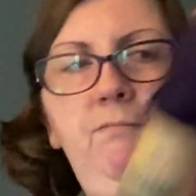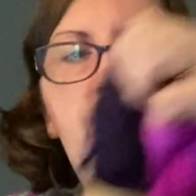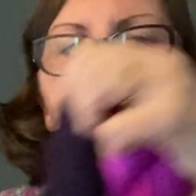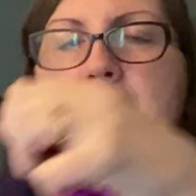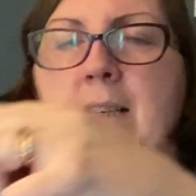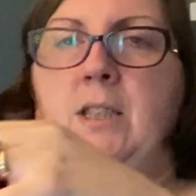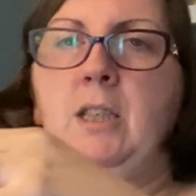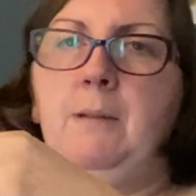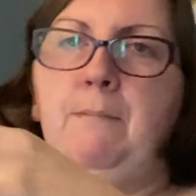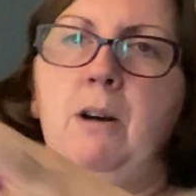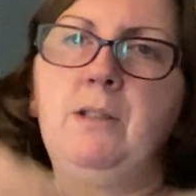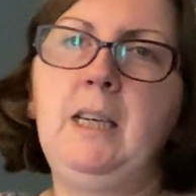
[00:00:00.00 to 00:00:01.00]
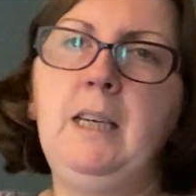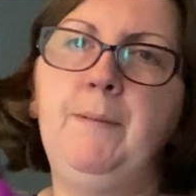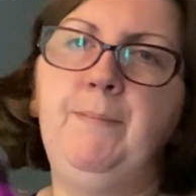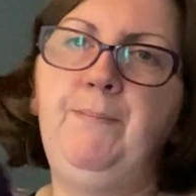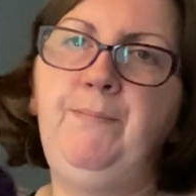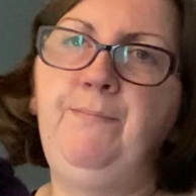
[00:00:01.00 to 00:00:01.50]
rest of the body,
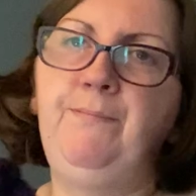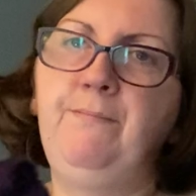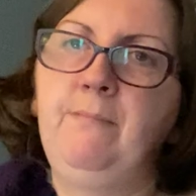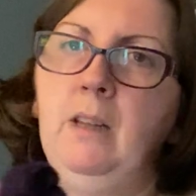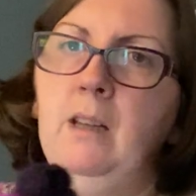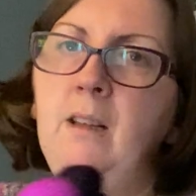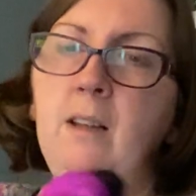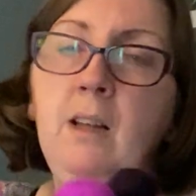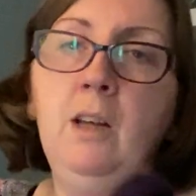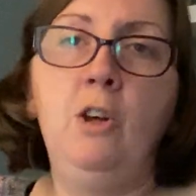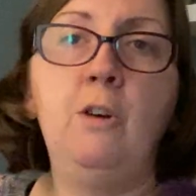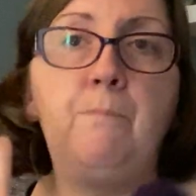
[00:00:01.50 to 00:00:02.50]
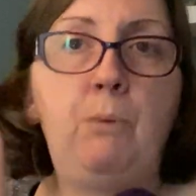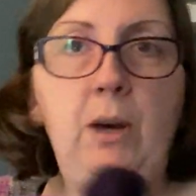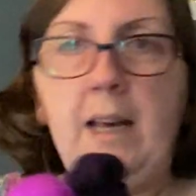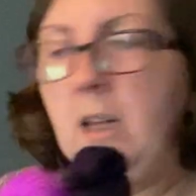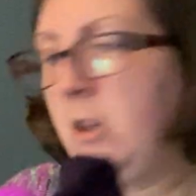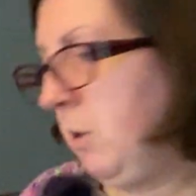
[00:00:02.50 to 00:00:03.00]
but
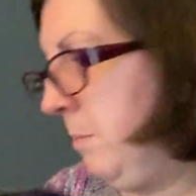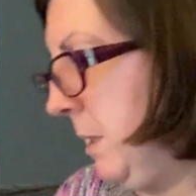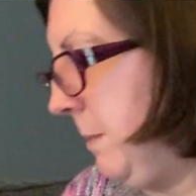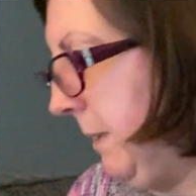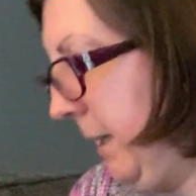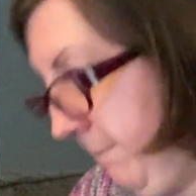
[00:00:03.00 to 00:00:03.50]
it'll come to me.